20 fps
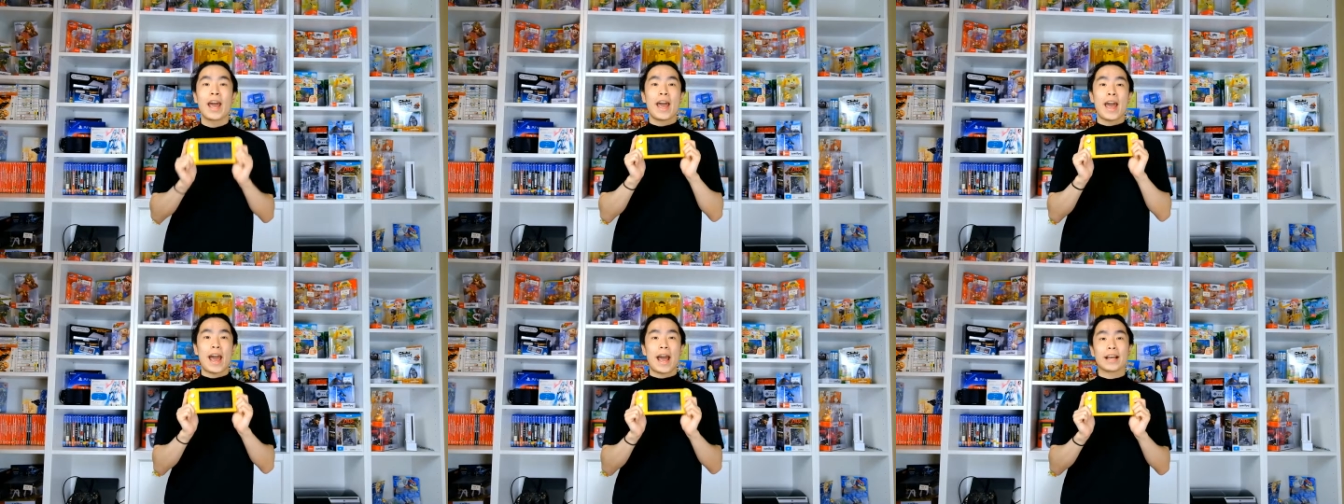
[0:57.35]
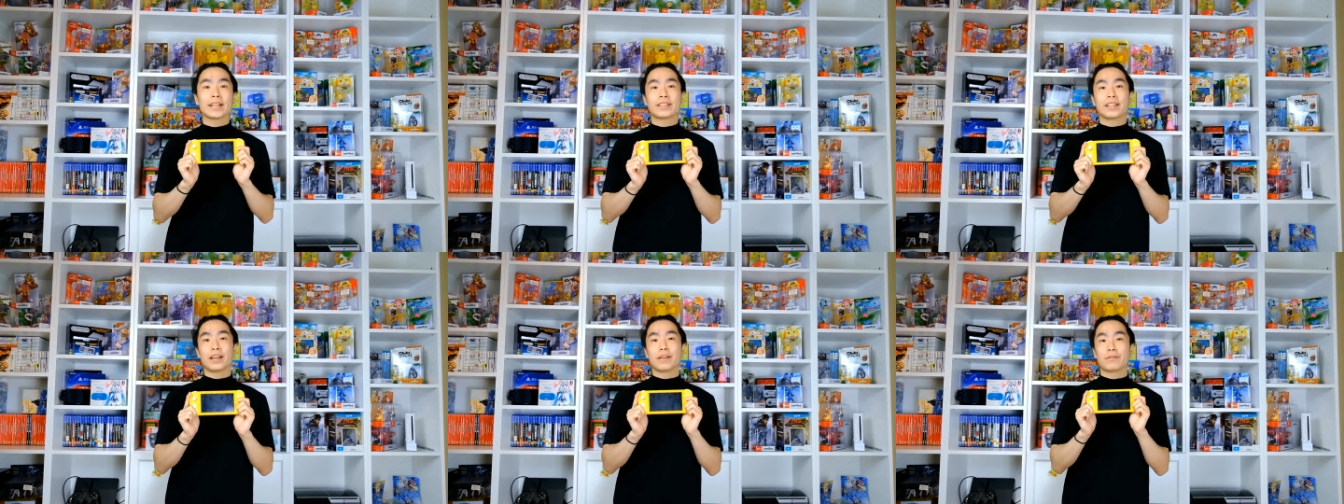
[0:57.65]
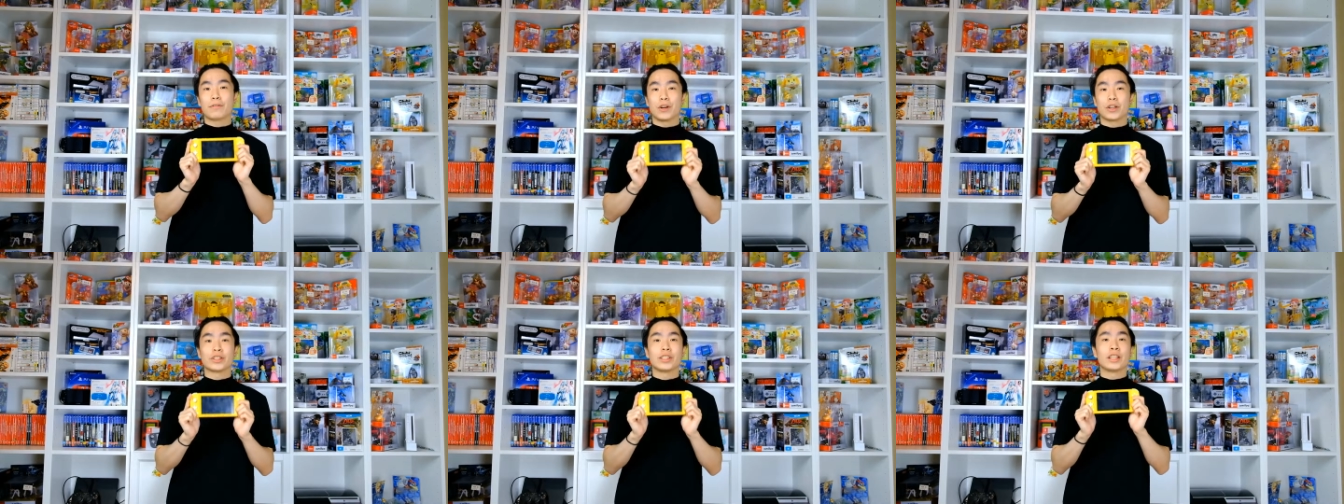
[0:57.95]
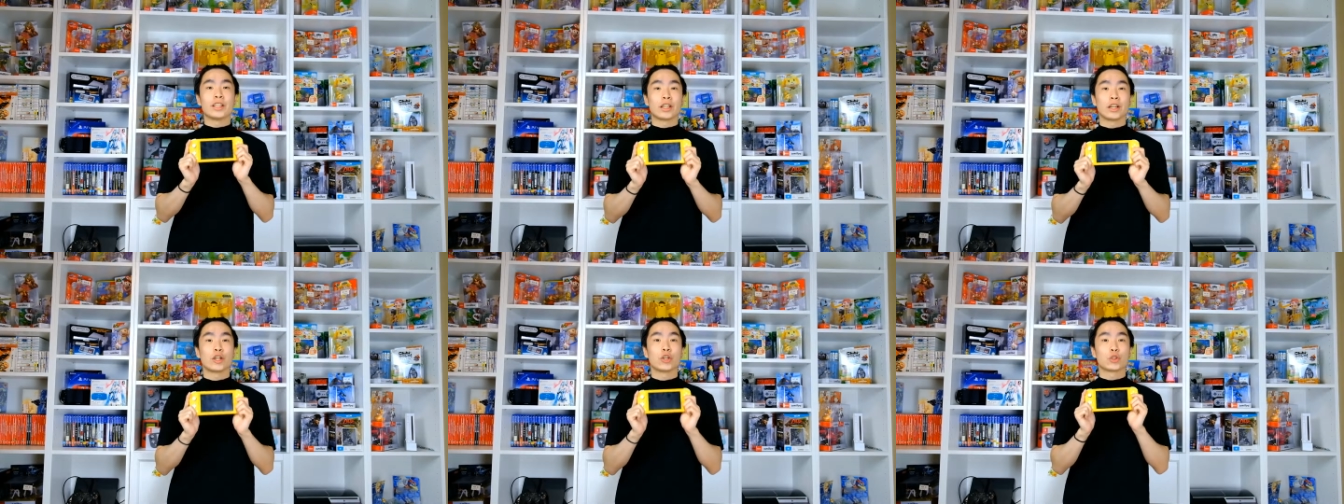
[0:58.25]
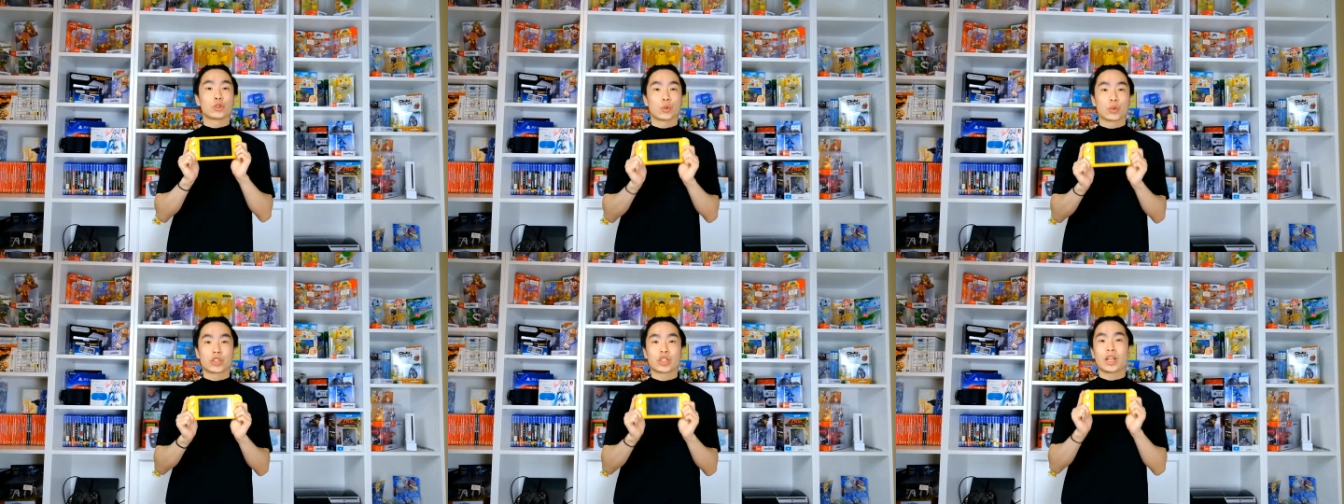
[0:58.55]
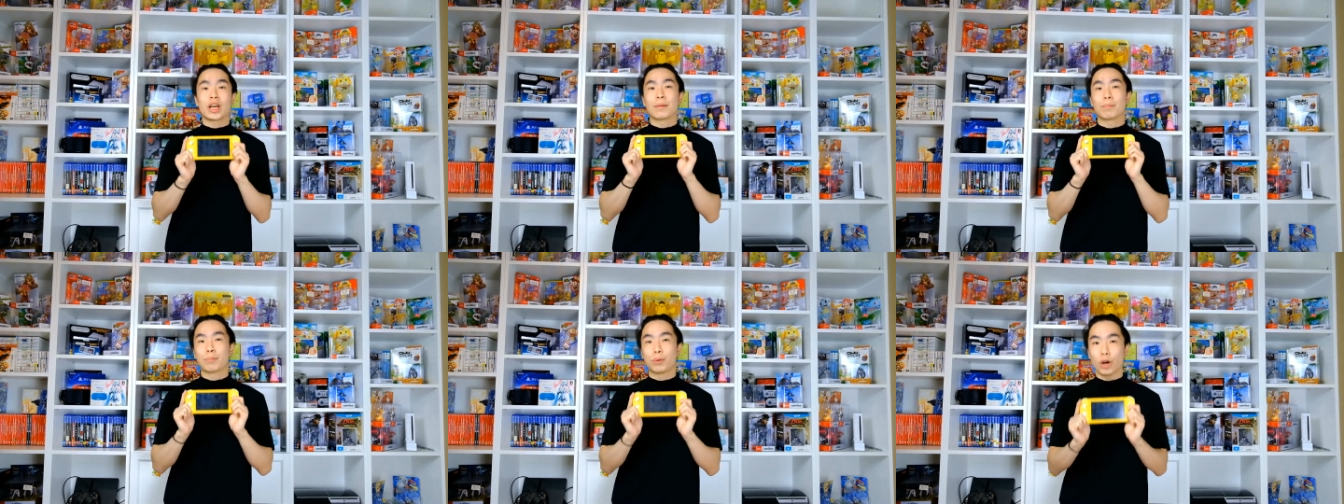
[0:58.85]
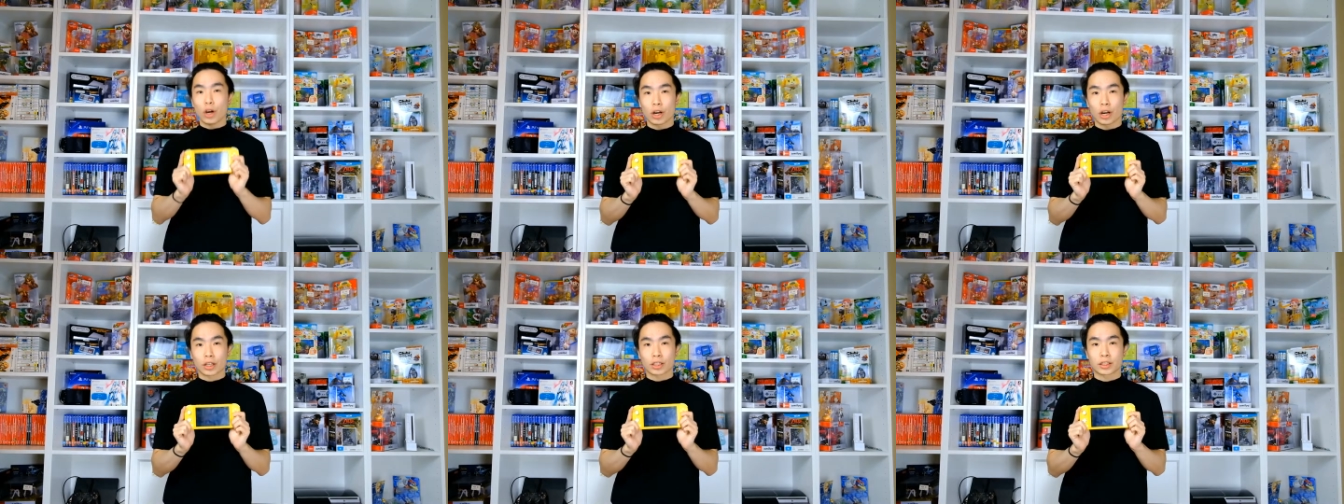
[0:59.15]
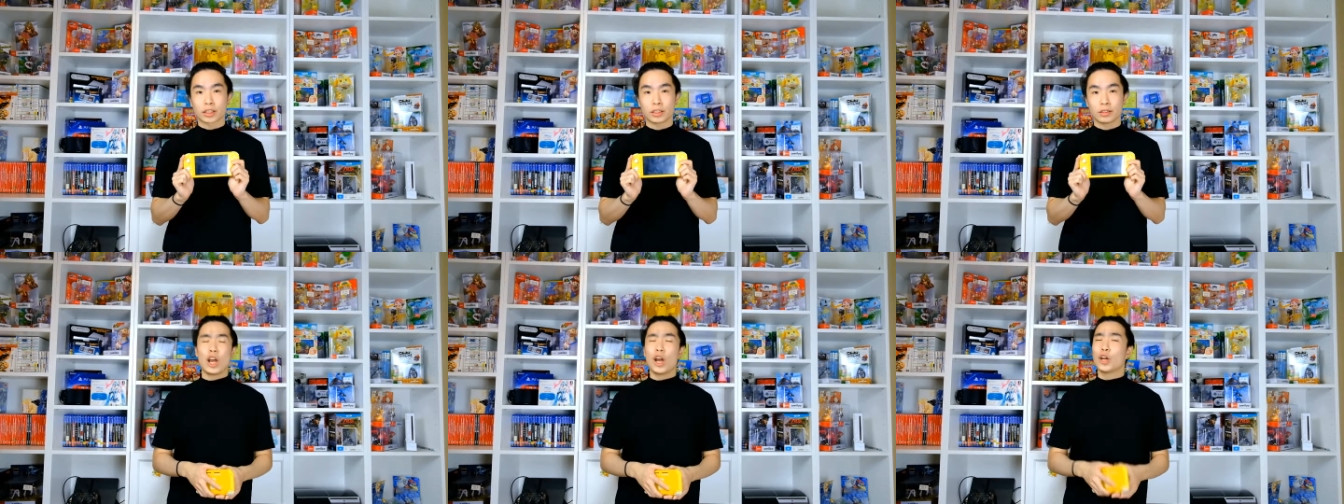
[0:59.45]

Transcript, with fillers: as their first Nintendo Switch Lite product.